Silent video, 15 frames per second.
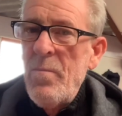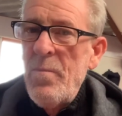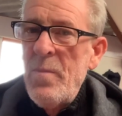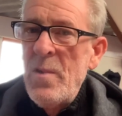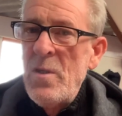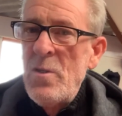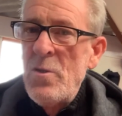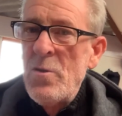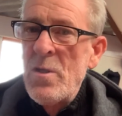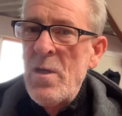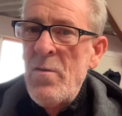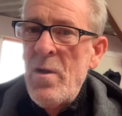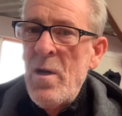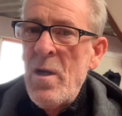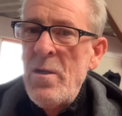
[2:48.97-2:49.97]
This is just to
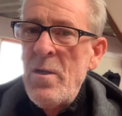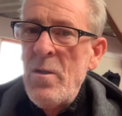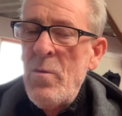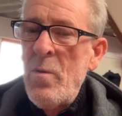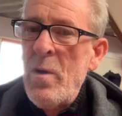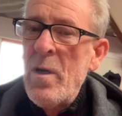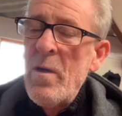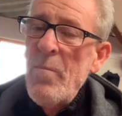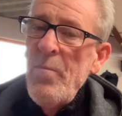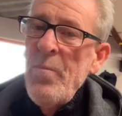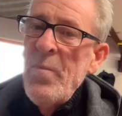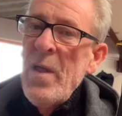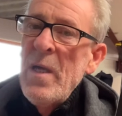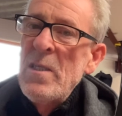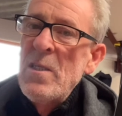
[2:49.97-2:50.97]
give you an idea of the work.
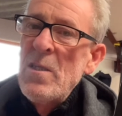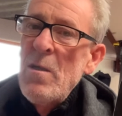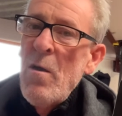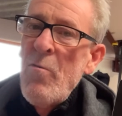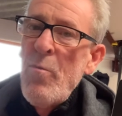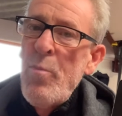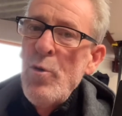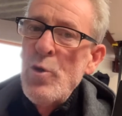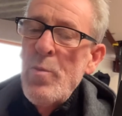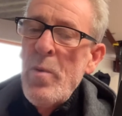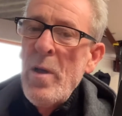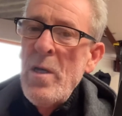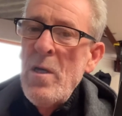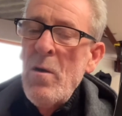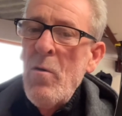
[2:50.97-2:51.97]
That's off a push
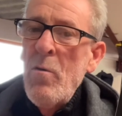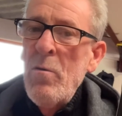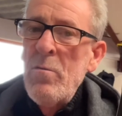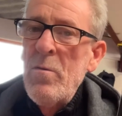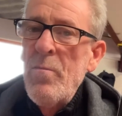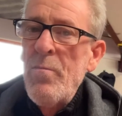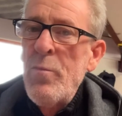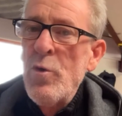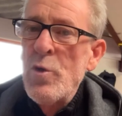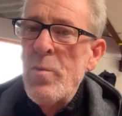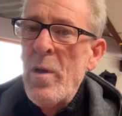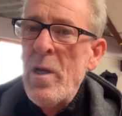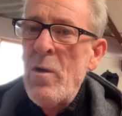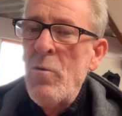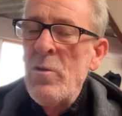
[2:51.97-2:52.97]
bike, an old
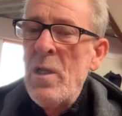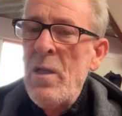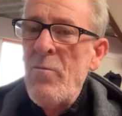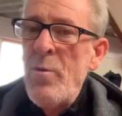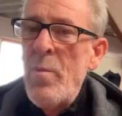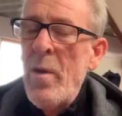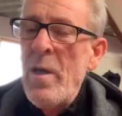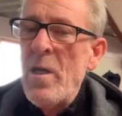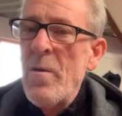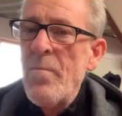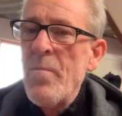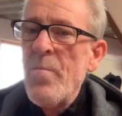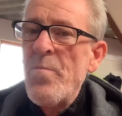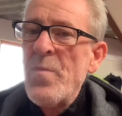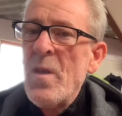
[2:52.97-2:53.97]
delivery bike.
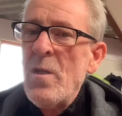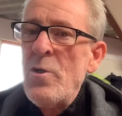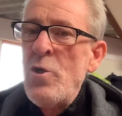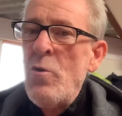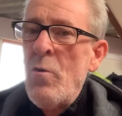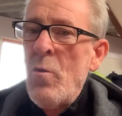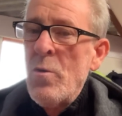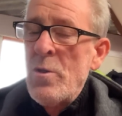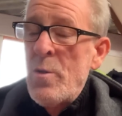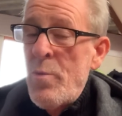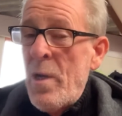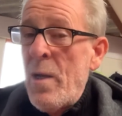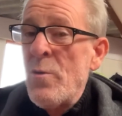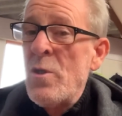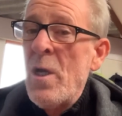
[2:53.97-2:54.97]
Jeweler wants to put
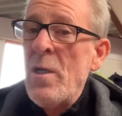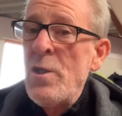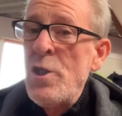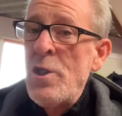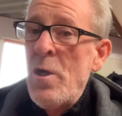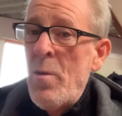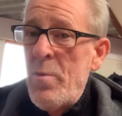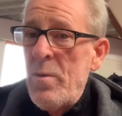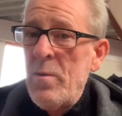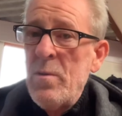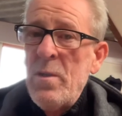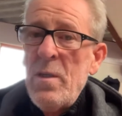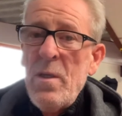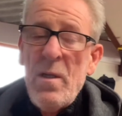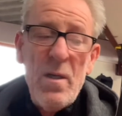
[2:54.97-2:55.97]
it outside his shop.
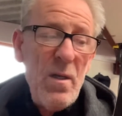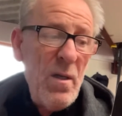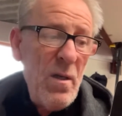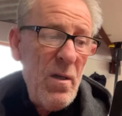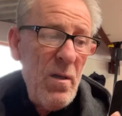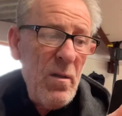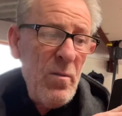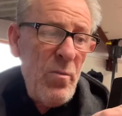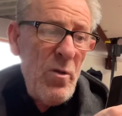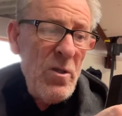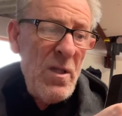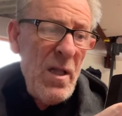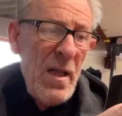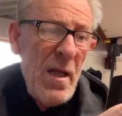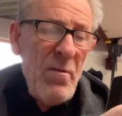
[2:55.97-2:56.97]
Put his
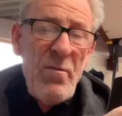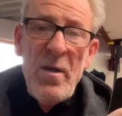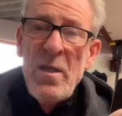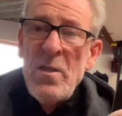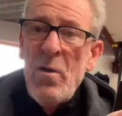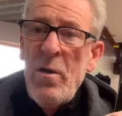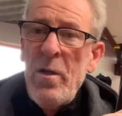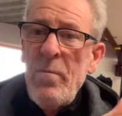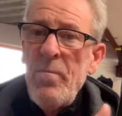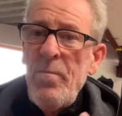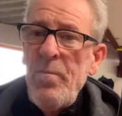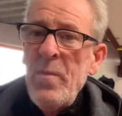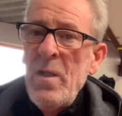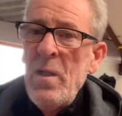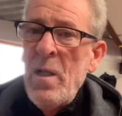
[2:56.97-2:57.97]
little advert on it.
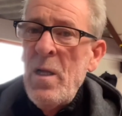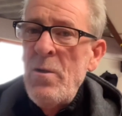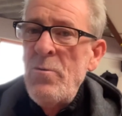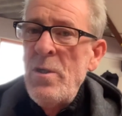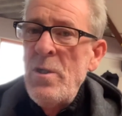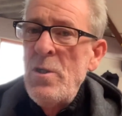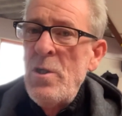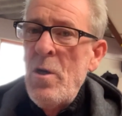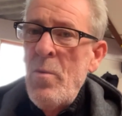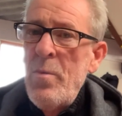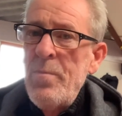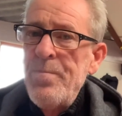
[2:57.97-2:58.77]
Little handwritten job.